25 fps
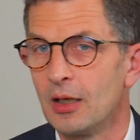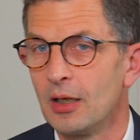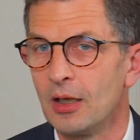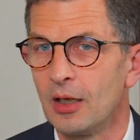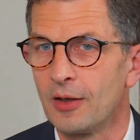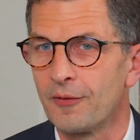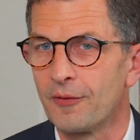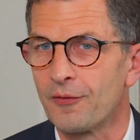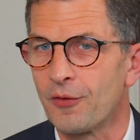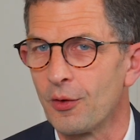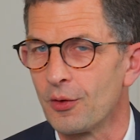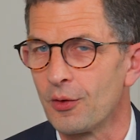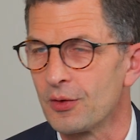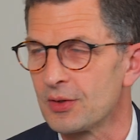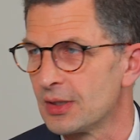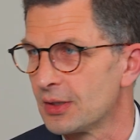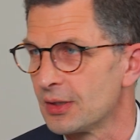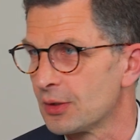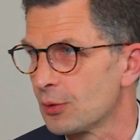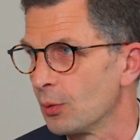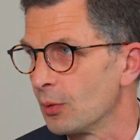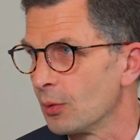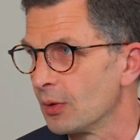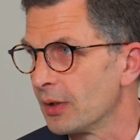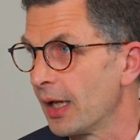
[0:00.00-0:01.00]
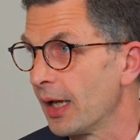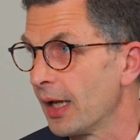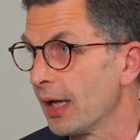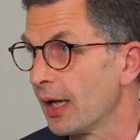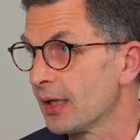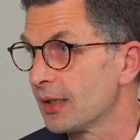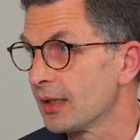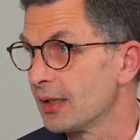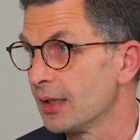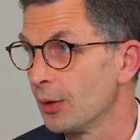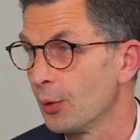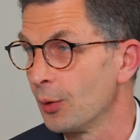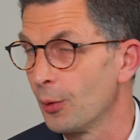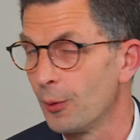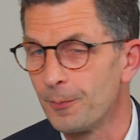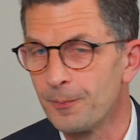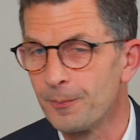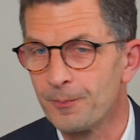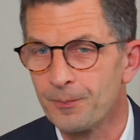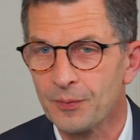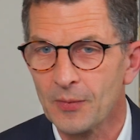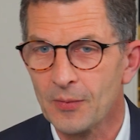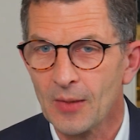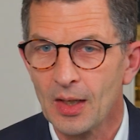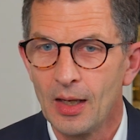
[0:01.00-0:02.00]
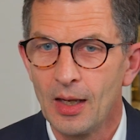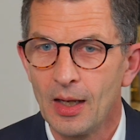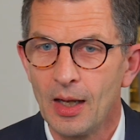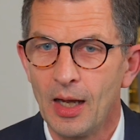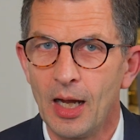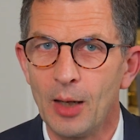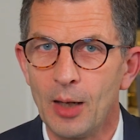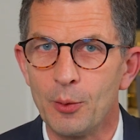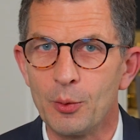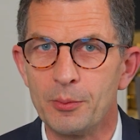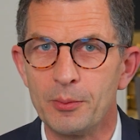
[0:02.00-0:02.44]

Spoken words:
In France, it's called RTE. And